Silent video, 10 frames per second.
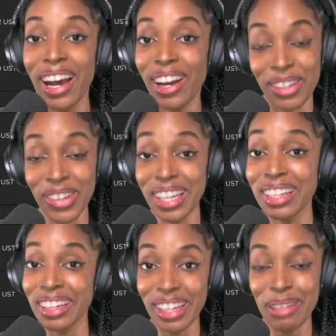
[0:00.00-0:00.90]
how you can
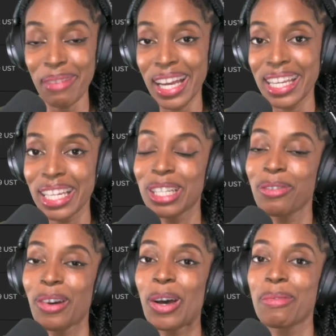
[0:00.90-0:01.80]
earn by yield
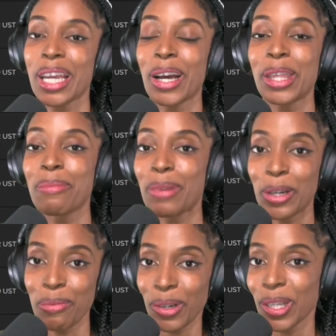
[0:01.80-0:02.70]
farming on the
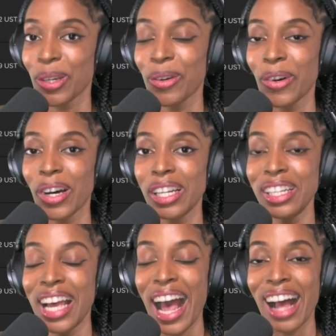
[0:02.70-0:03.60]
Mirror
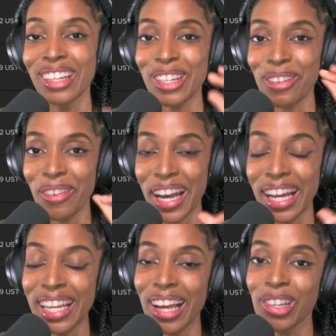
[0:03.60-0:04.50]
protocol, as
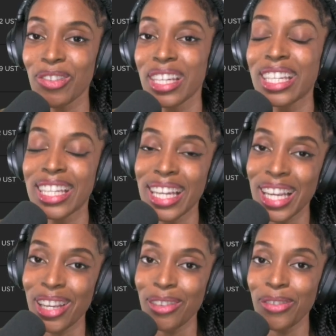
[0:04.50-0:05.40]
well as
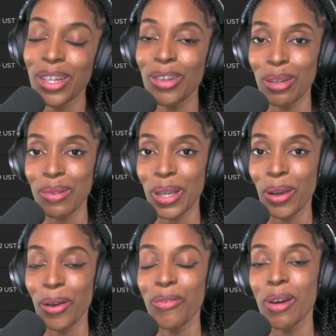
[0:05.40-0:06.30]
receive
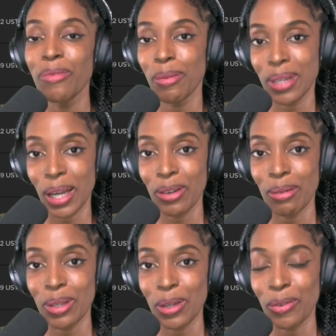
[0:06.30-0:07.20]
crypto from Flipside
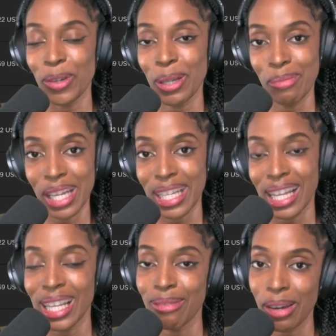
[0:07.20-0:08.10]
Crypto for
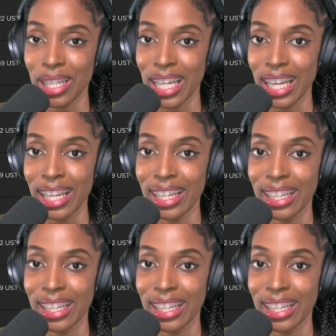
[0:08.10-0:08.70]
completing this bounty.